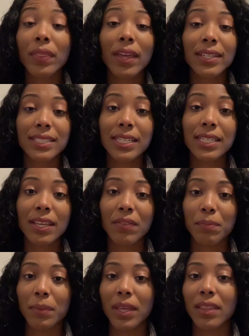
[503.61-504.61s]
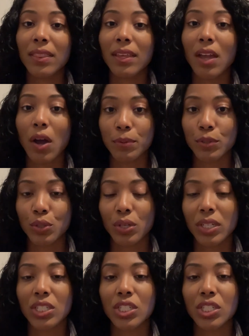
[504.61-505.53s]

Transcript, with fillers: they did give me the opportunity to